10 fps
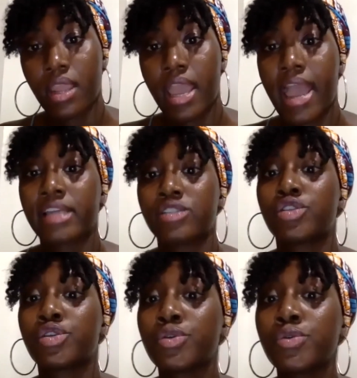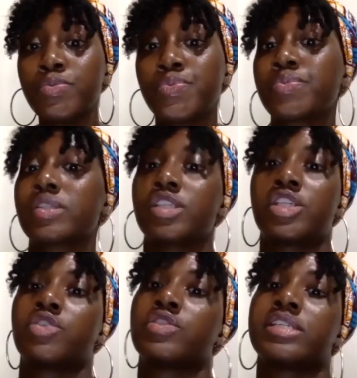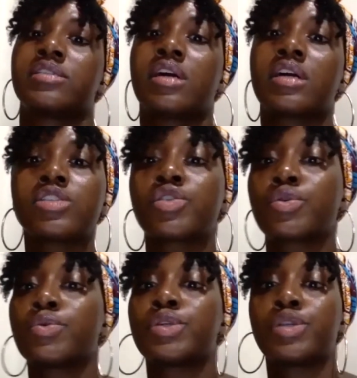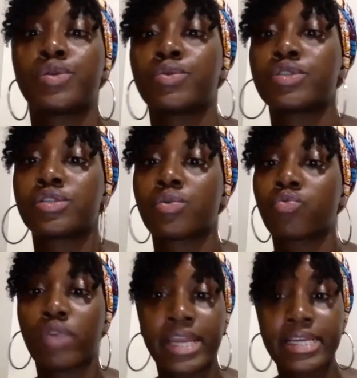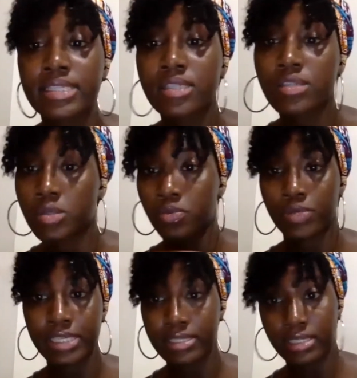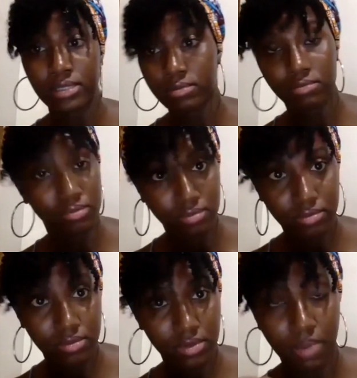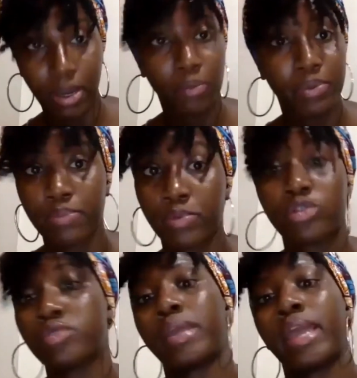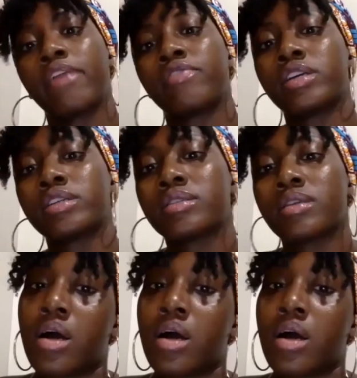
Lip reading: At 2, children as young as 2 use race to reason about people's behaviors.